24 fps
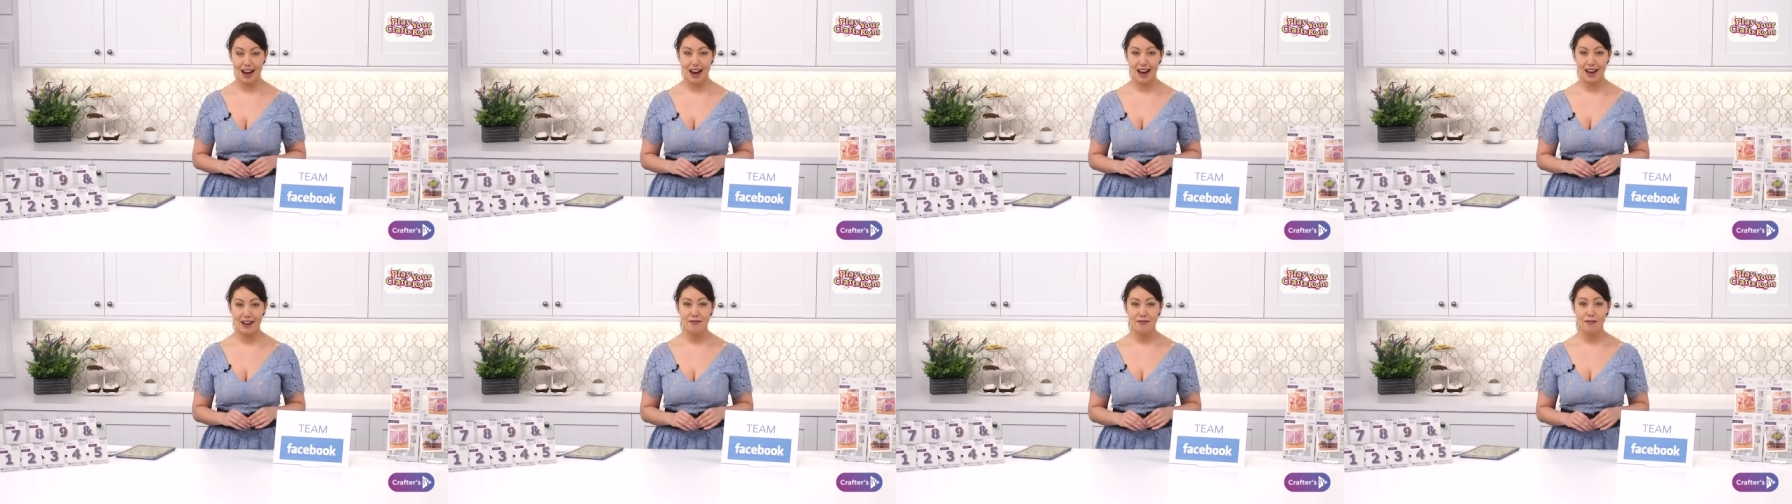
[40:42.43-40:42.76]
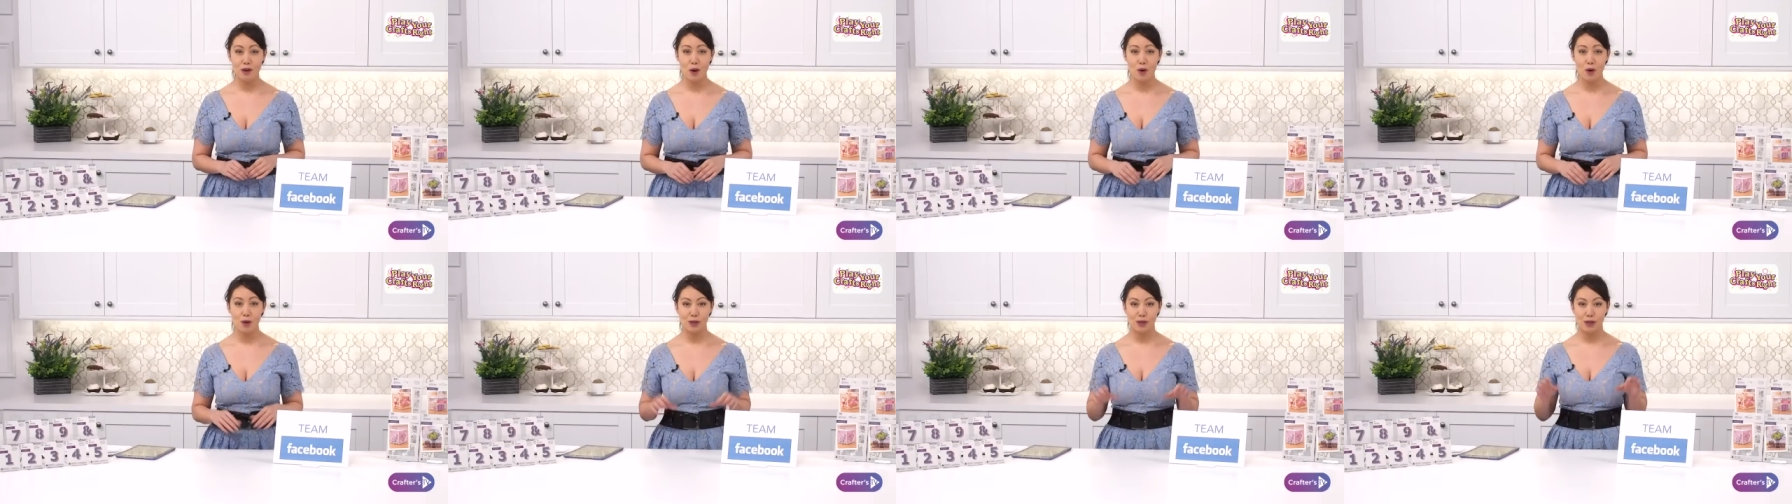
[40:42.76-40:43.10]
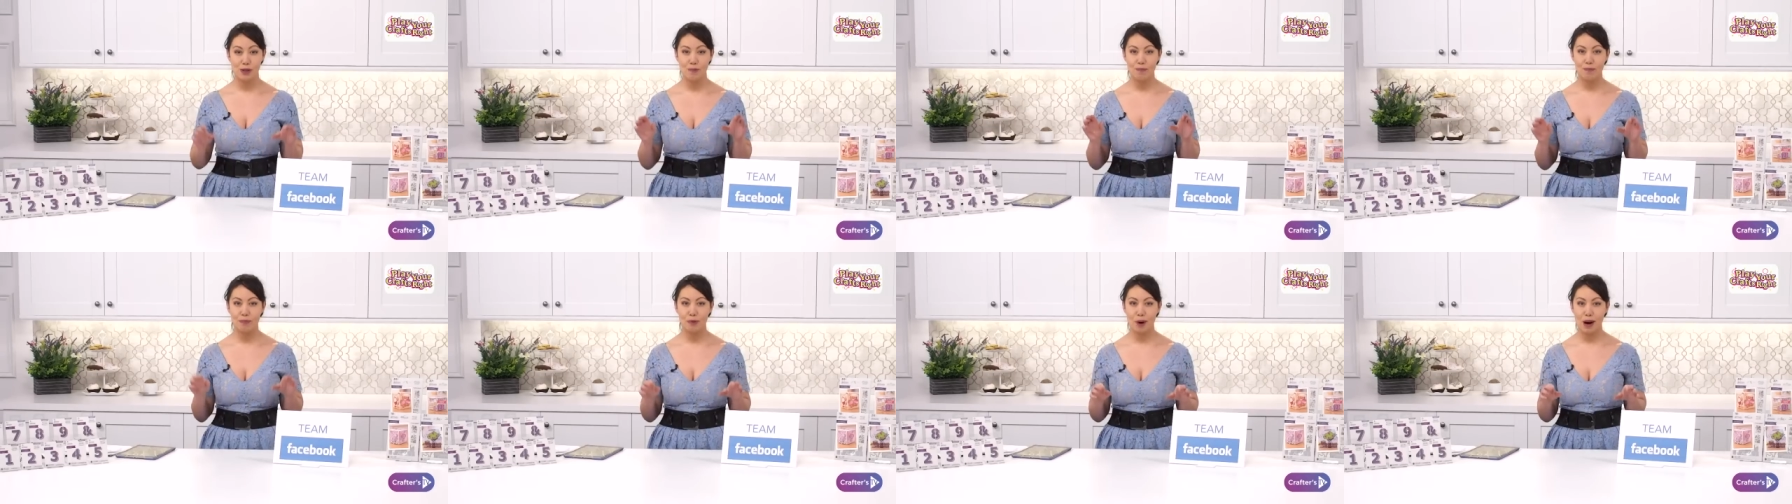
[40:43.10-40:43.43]
I've got
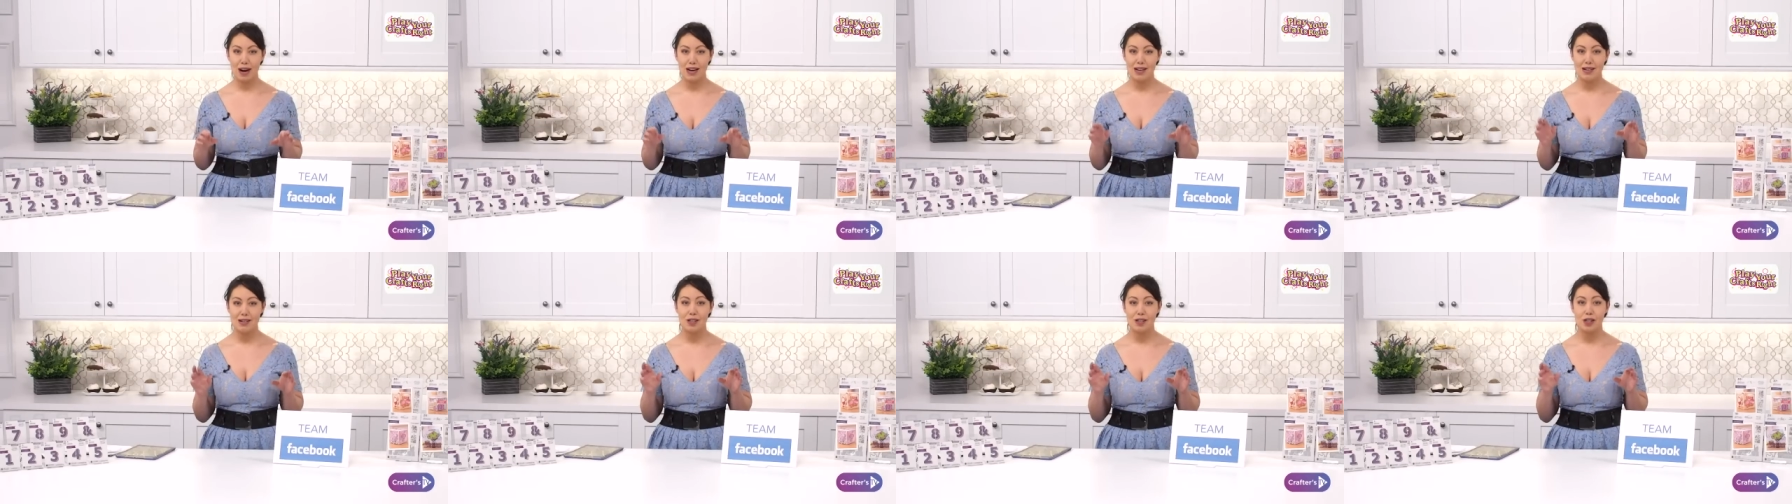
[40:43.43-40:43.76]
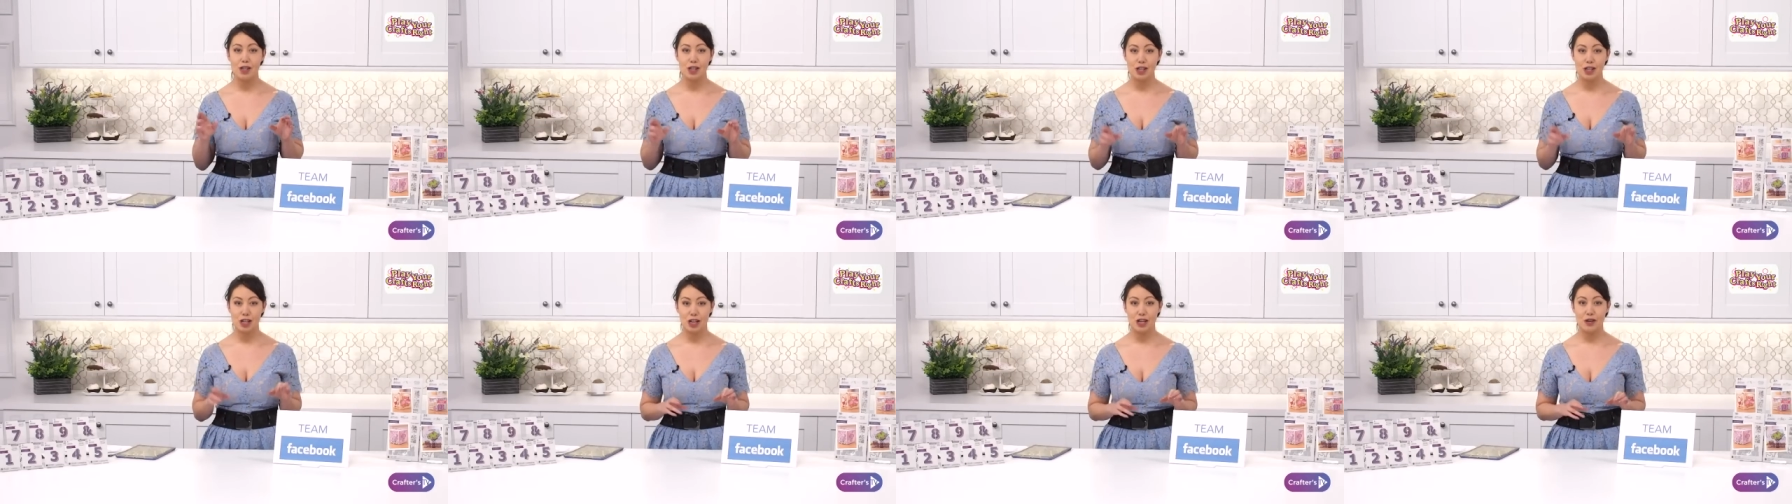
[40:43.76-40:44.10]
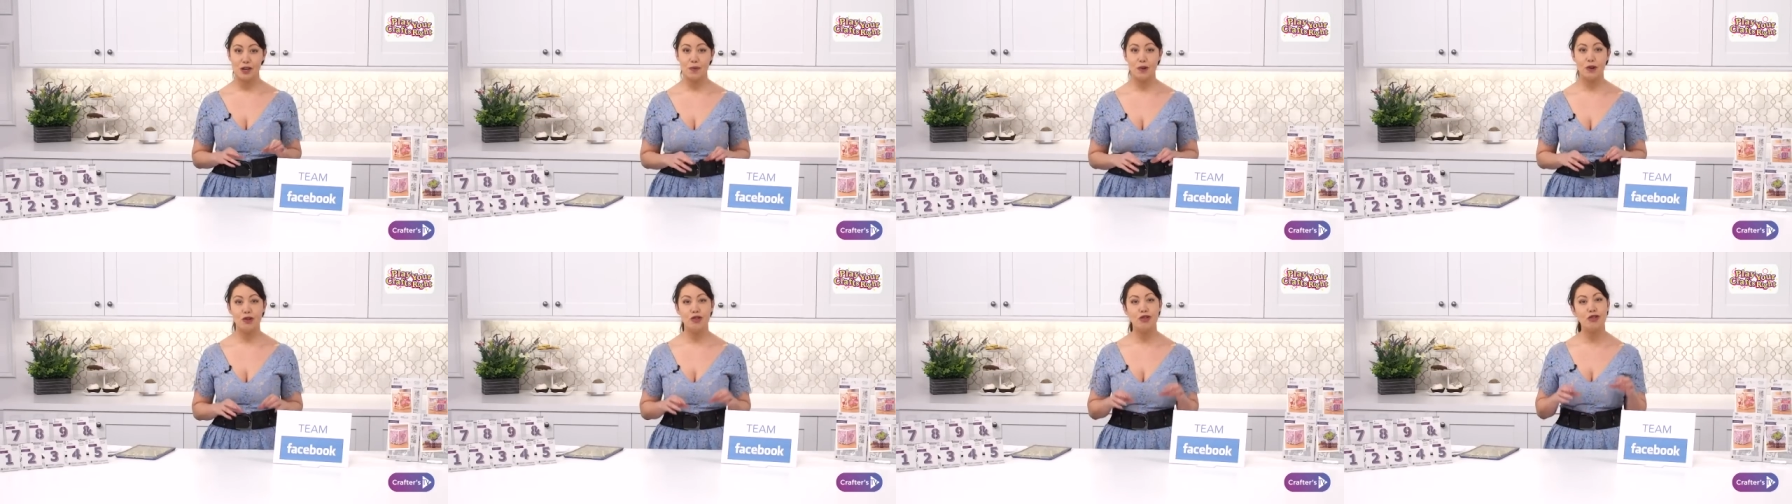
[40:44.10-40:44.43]
some brand
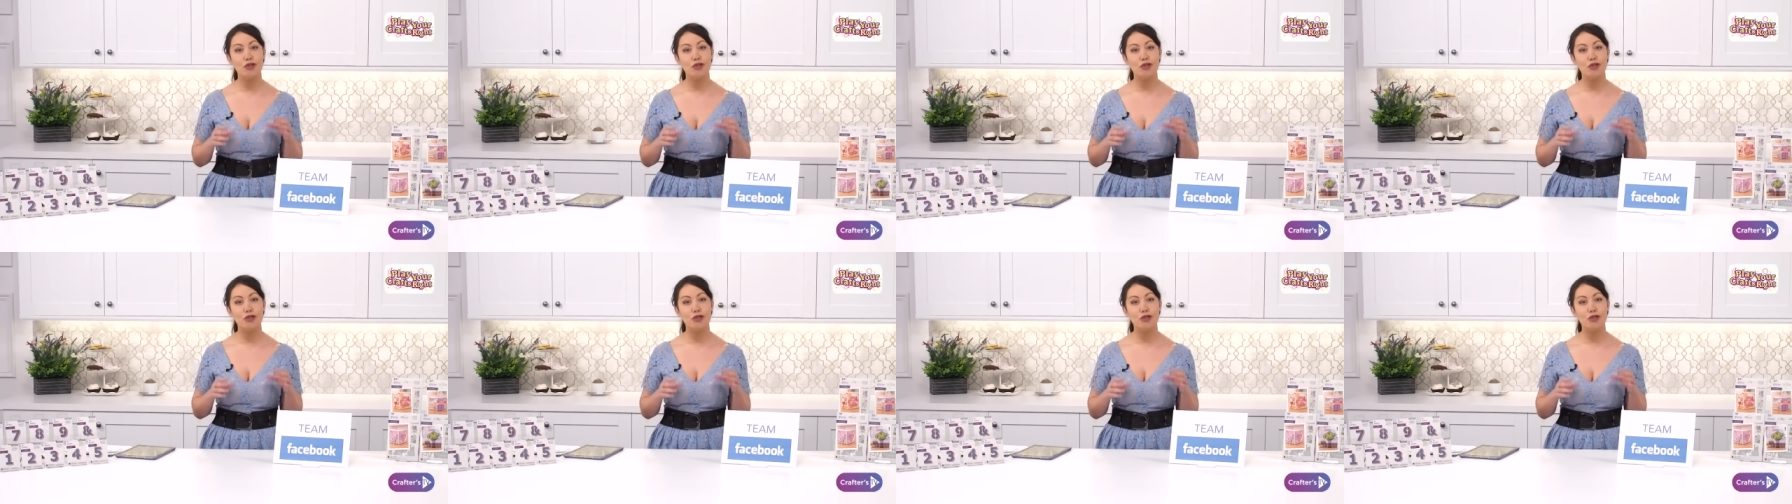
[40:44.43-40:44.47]
new